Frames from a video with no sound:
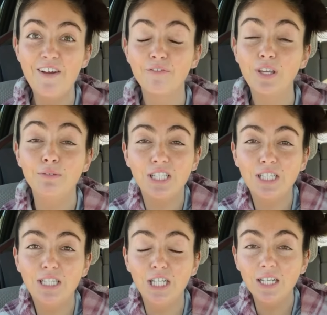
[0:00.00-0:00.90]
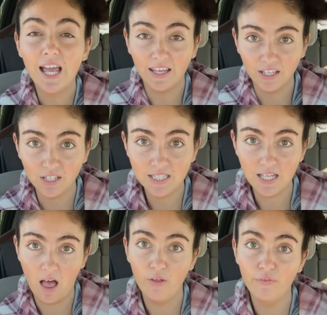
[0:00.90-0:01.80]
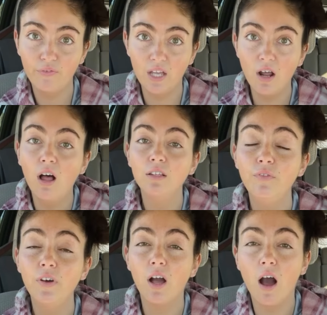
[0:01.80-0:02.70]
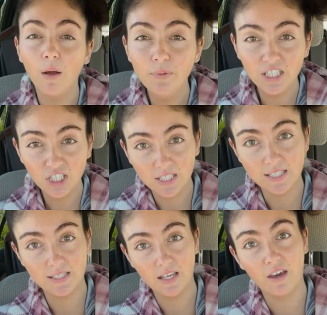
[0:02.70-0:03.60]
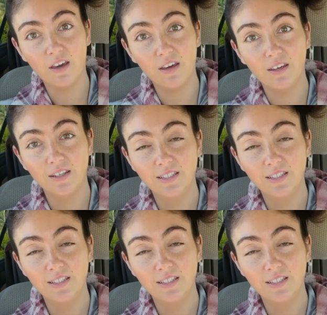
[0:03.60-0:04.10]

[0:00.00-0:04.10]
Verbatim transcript: for you to look at yourself and all accomplished this year.